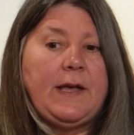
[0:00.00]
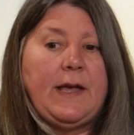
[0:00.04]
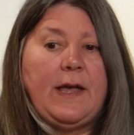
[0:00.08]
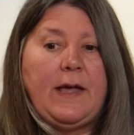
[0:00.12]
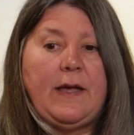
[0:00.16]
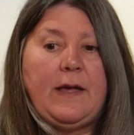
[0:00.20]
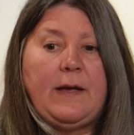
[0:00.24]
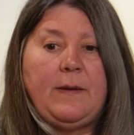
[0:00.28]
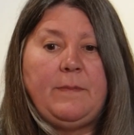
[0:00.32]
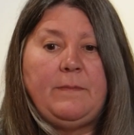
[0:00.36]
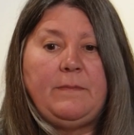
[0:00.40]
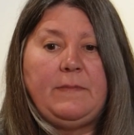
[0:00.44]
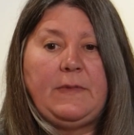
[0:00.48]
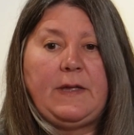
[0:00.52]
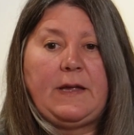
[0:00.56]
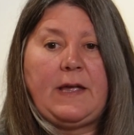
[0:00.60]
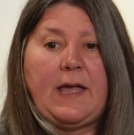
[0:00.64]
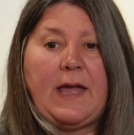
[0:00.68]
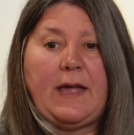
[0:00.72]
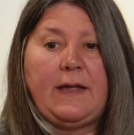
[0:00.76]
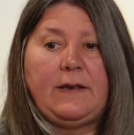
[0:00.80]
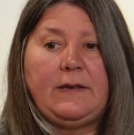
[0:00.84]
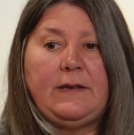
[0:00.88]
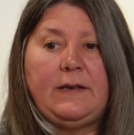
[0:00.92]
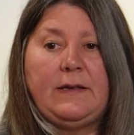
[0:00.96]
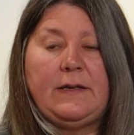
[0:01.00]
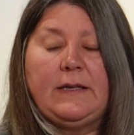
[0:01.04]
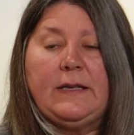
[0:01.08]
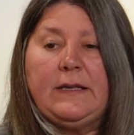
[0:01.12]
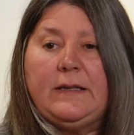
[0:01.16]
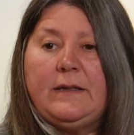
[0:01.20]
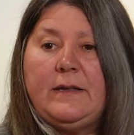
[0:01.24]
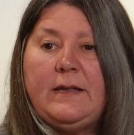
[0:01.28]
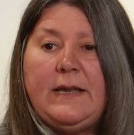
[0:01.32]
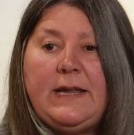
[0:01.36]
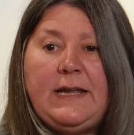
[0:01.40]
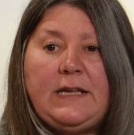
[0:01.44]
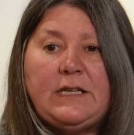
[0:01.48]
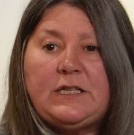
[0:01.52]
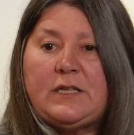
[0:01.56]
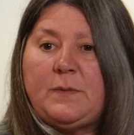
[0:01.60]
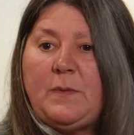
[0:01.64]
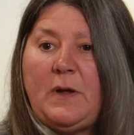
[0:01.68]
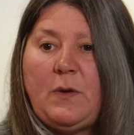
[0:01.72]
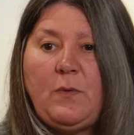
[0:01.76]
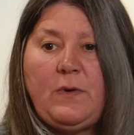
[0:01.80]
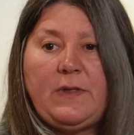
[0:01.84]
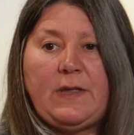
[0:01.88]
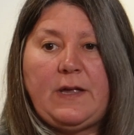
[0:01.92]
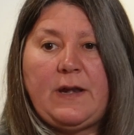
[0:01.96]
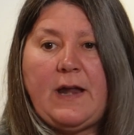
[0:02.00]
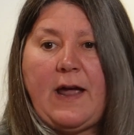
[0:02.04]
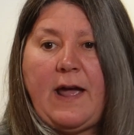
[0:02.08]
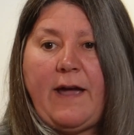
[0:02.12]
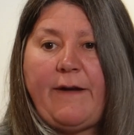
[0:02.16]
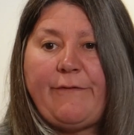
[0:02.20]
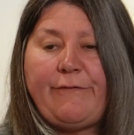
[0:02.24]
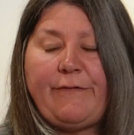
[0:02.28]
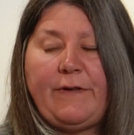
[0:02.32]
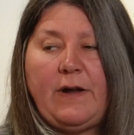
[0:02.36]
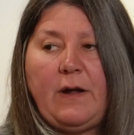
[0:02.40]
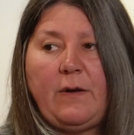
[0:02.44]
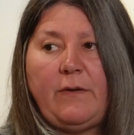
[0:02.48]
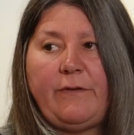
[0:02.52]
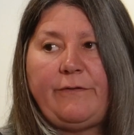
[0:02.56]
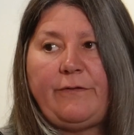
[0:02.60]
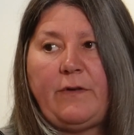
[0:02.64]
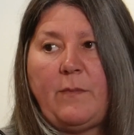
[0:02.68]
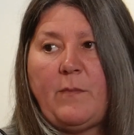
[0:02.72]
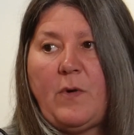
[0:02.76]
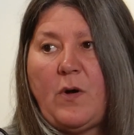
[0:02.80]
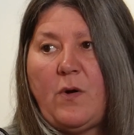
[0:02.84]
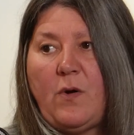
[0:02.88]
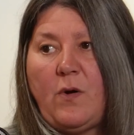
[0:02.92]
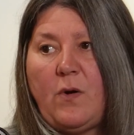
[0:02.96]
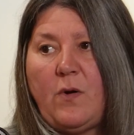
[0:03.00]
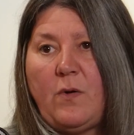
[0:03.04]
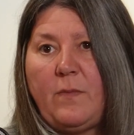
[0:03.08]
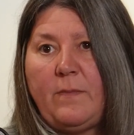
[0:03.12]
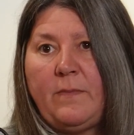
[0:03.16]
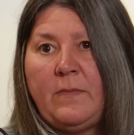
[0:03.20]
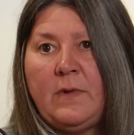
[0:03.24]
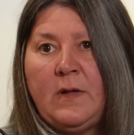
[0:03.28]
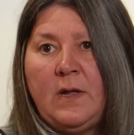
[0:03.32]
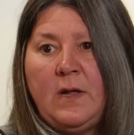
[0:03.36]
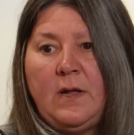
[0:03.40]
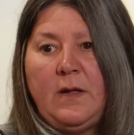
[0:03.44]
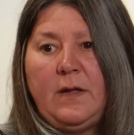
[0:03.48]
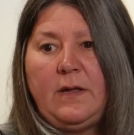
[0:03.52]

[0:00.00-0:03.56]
The cat needs to be within half an hour from home,